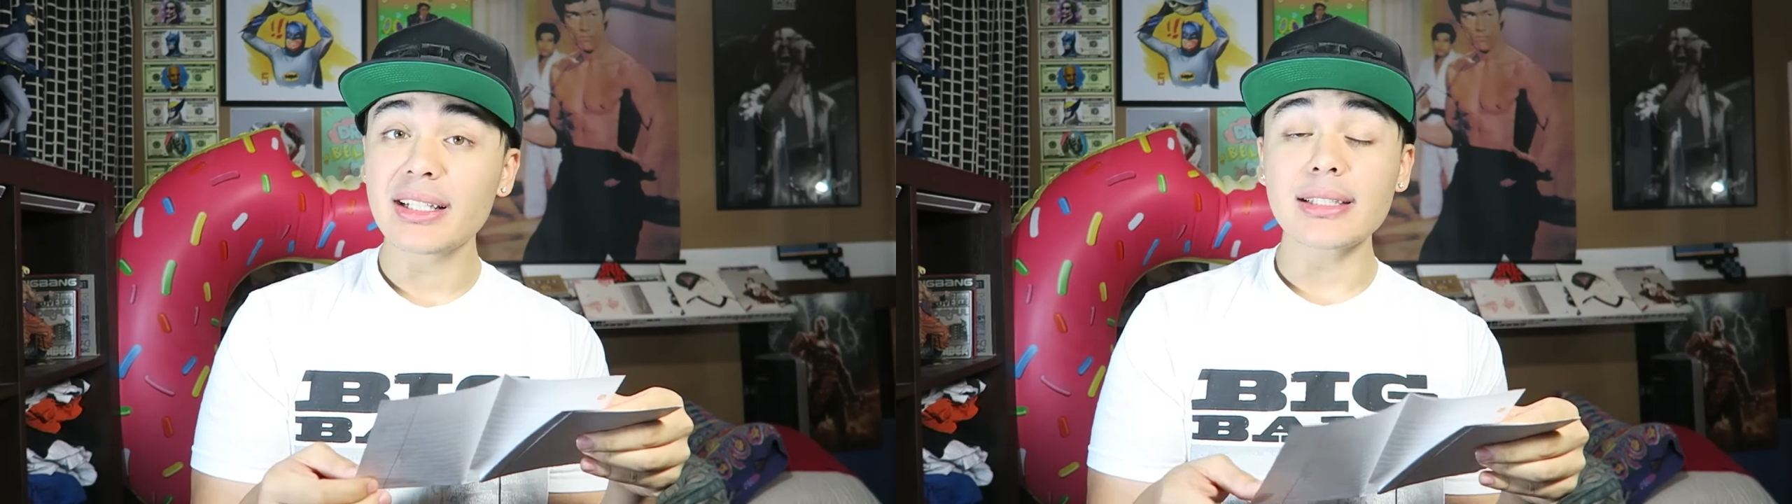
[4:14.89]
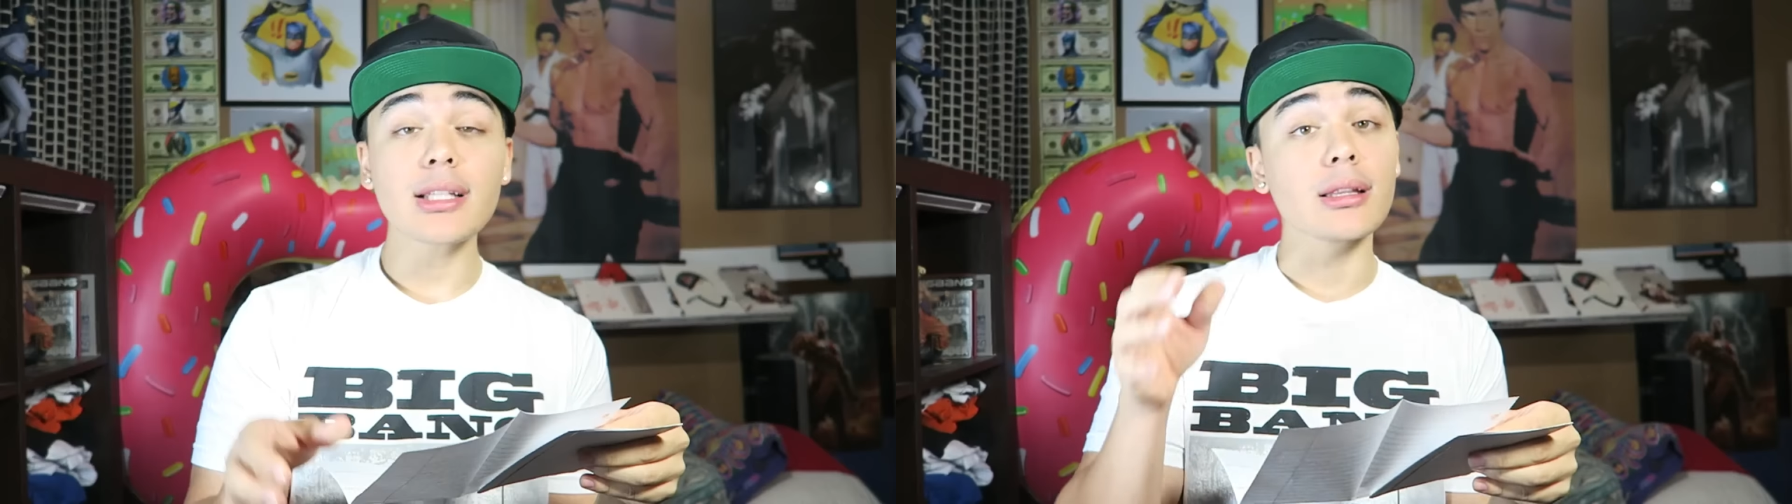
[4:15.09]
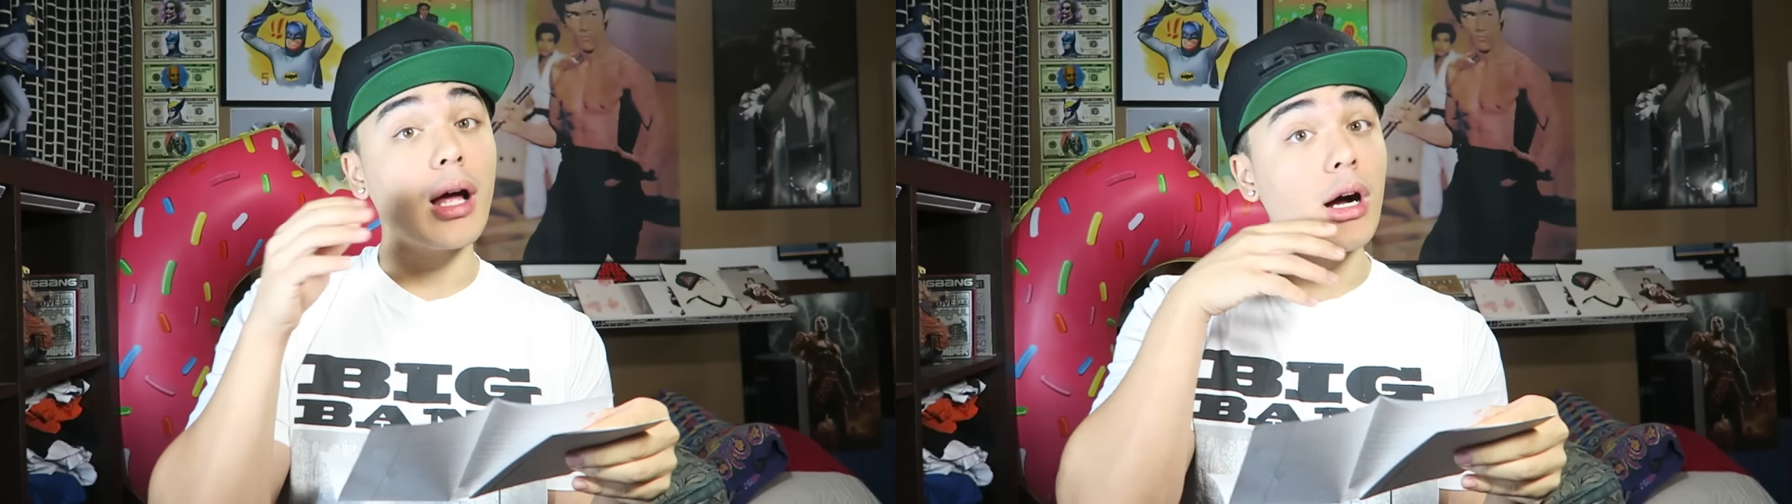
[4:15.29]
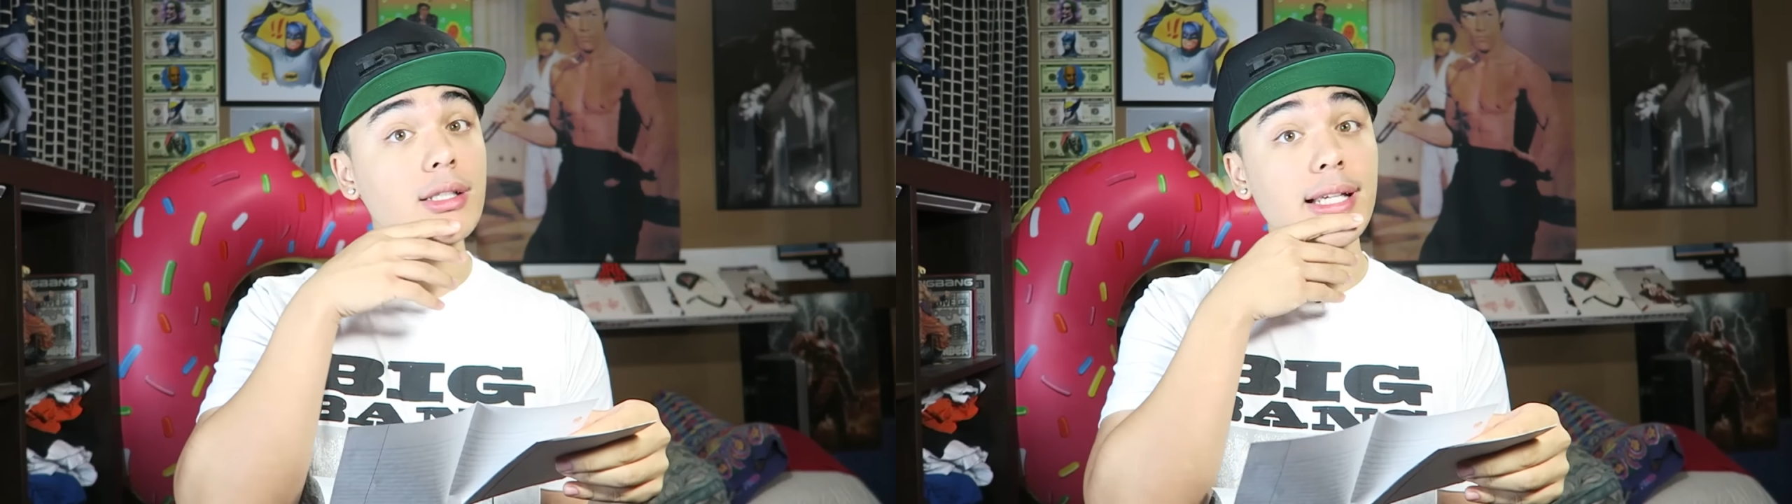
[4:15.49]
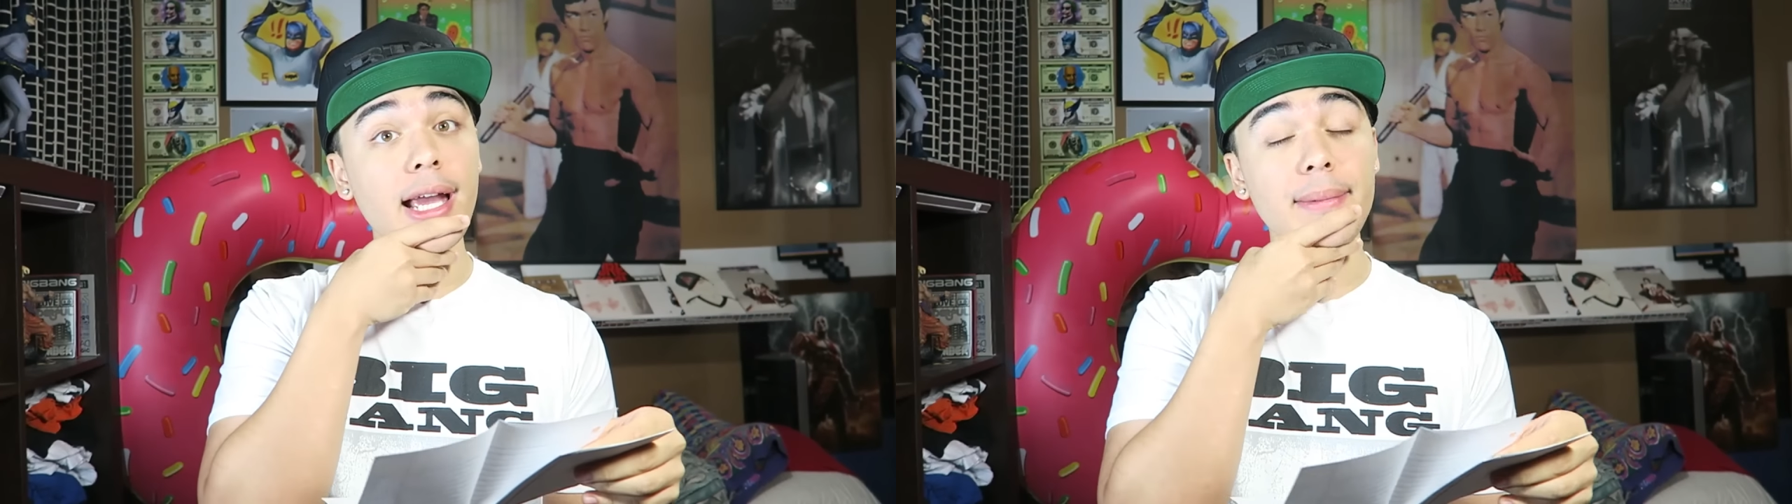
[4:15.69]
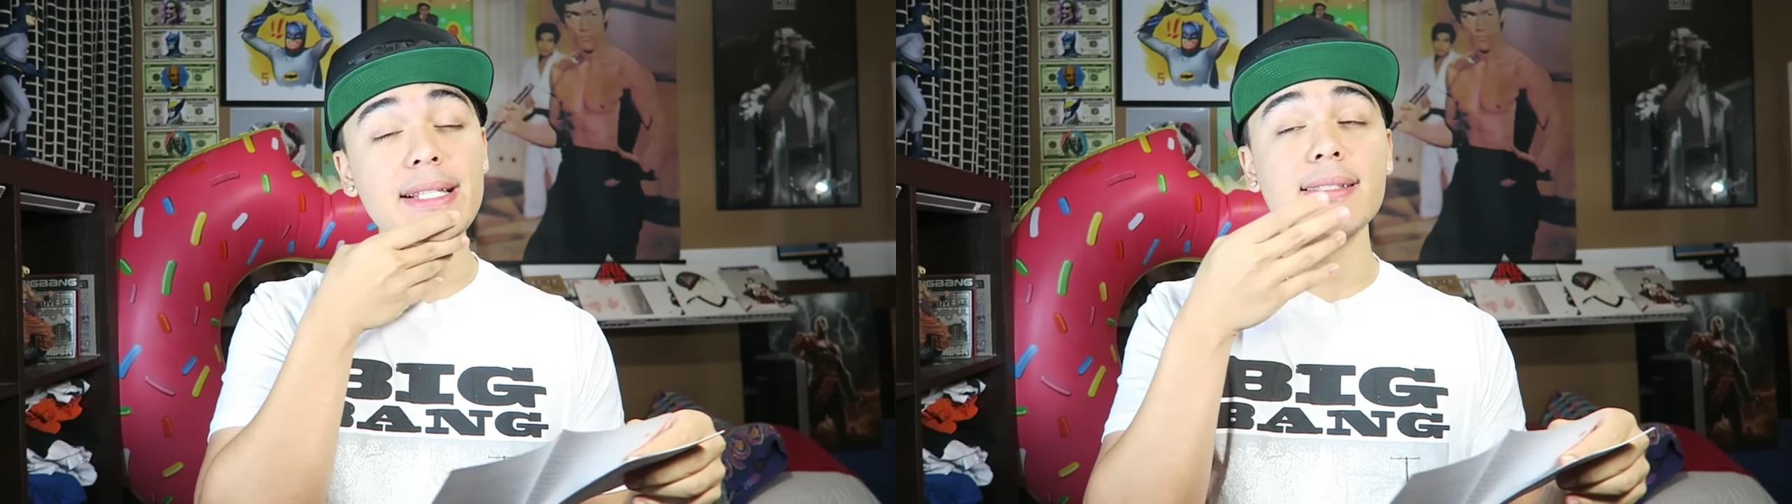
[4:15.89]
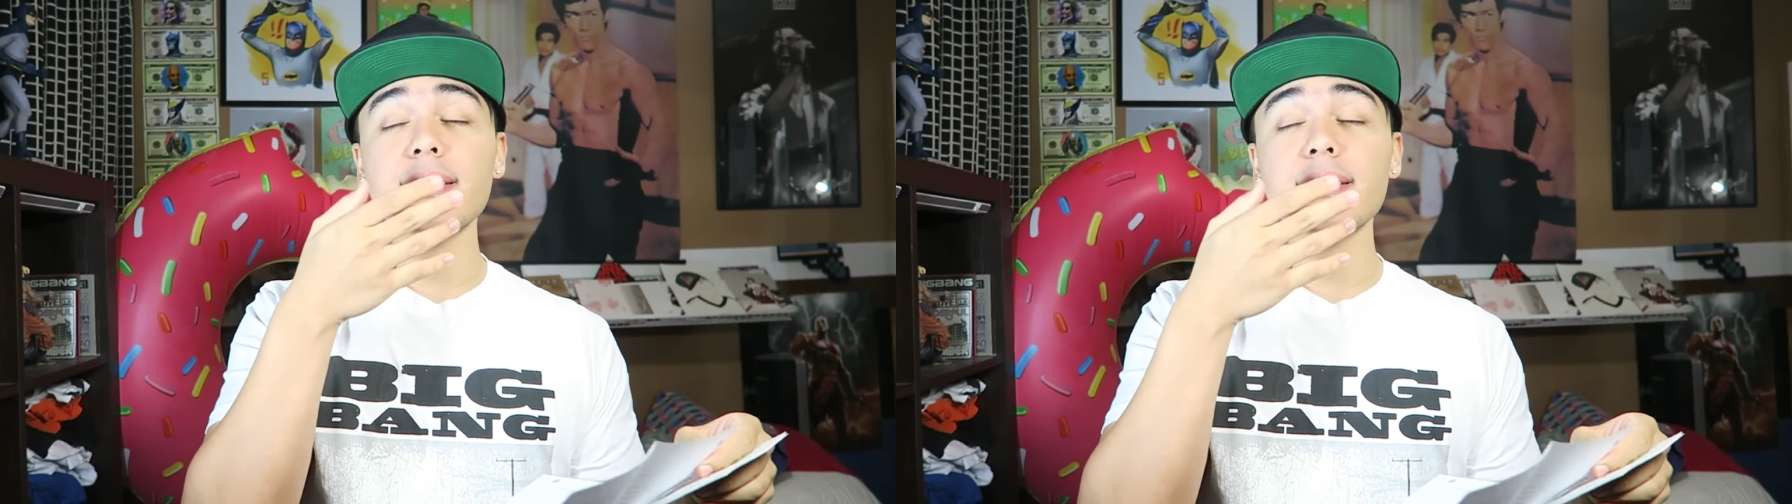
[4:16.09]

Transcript: That's a long time. That's